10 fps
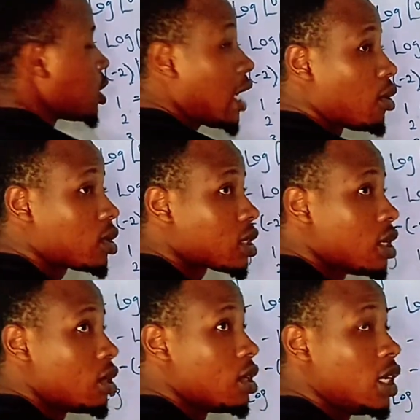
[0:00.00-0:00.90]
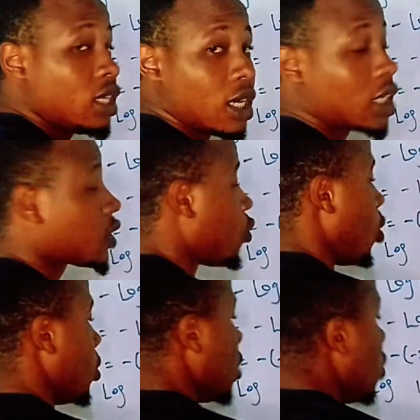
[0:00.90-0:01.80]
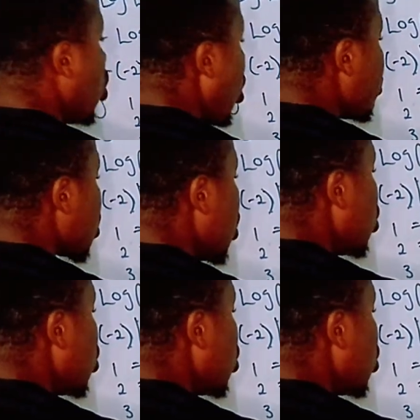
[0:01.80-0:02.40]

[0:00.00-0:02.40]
Is that not? Index form, it becomes